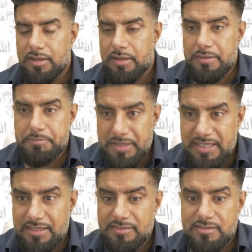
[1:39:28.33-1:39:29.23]

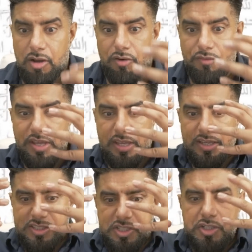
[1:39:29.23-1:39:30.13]
means of
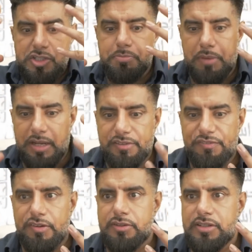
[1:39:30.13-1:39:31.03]
such
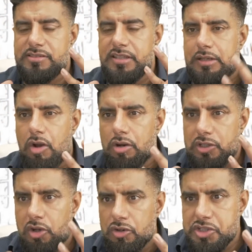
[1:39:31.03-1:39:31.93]
mindfulness and God
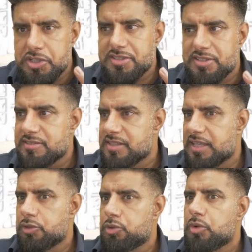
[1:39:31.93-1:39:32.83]
consciousness
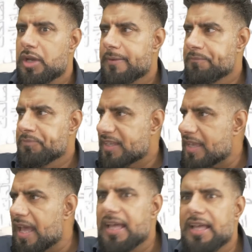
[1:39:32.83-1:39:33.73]
that you
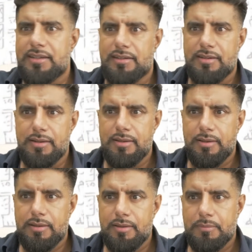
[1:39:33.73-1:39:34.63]
can
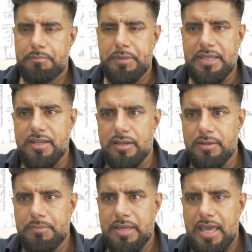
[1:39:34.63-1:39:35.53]

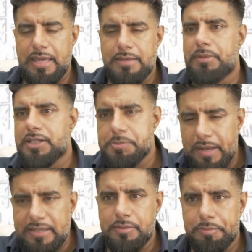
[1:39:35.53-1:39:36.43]
become a much
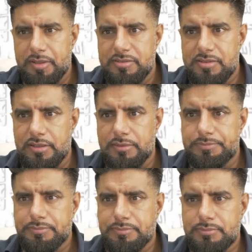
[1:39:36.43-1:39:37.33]
better person?
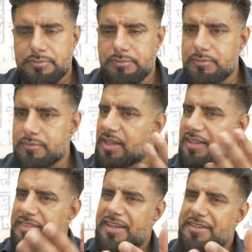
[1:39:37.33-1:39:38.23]

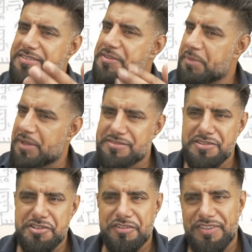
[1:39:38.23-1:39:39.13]
That is the
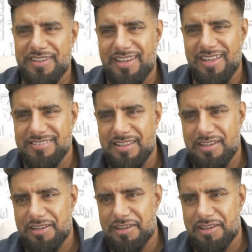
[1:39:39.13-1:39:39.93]
Messenger of Allah, sallallahu alaihi wasallam.